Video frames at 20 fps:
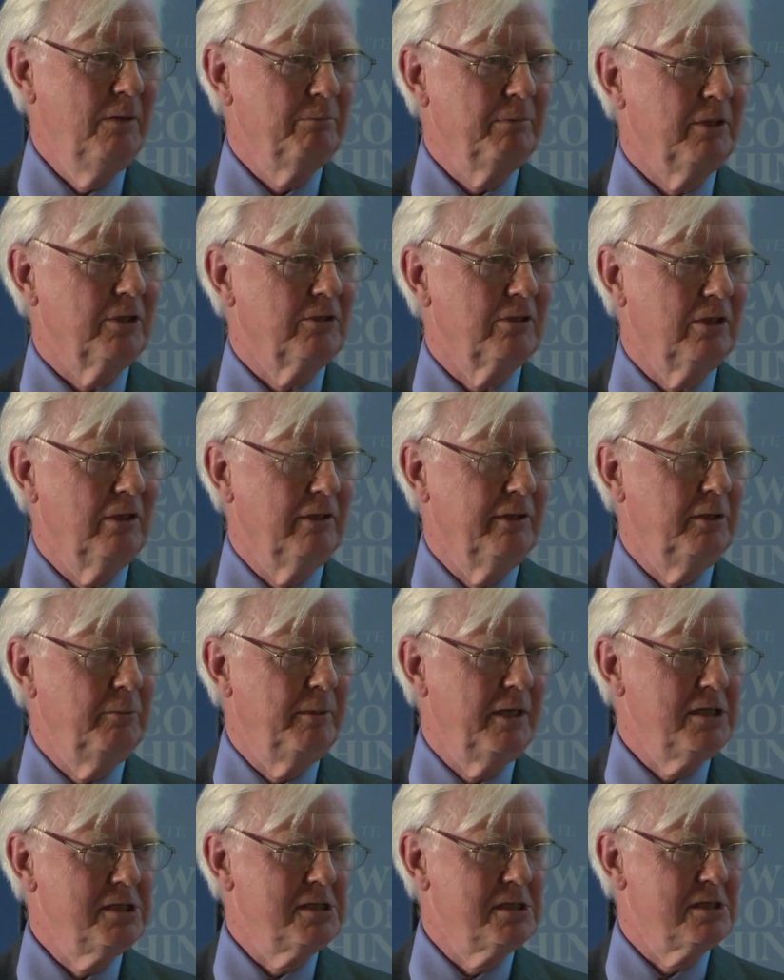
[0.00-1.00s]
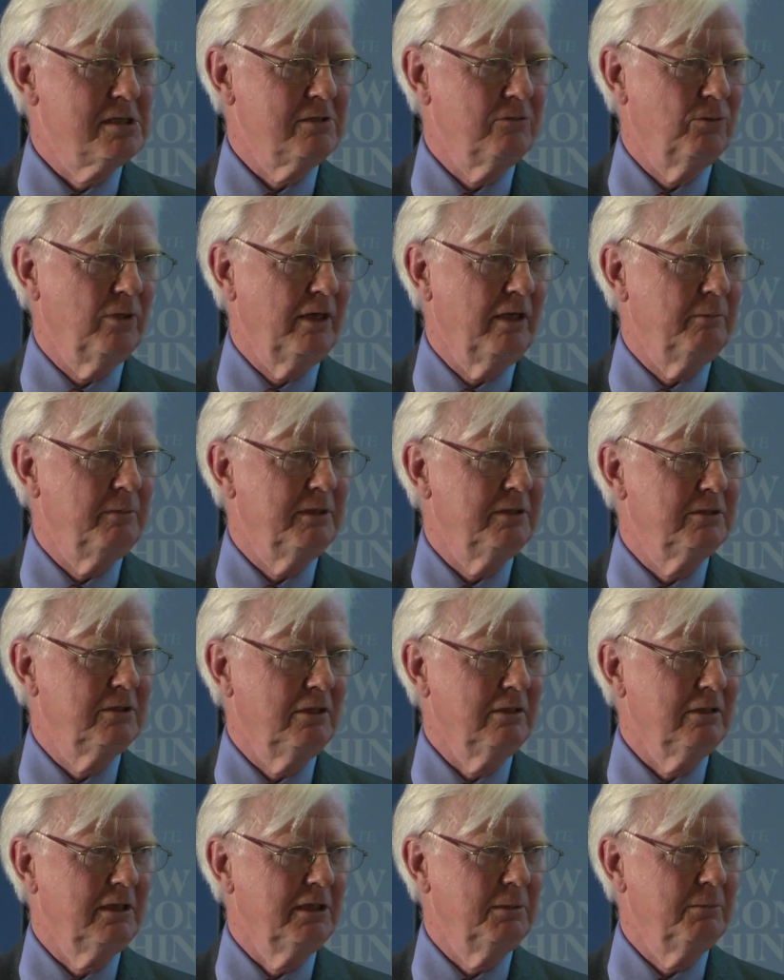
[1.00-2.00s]
But on the basis of what I've been
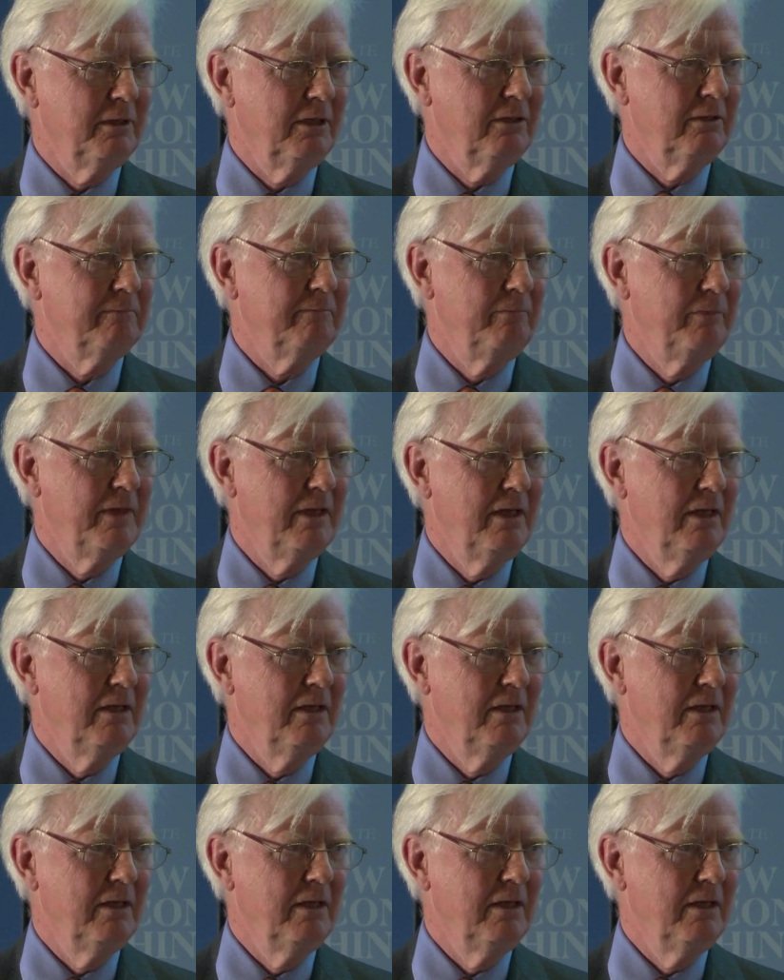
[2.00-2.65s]
talking about,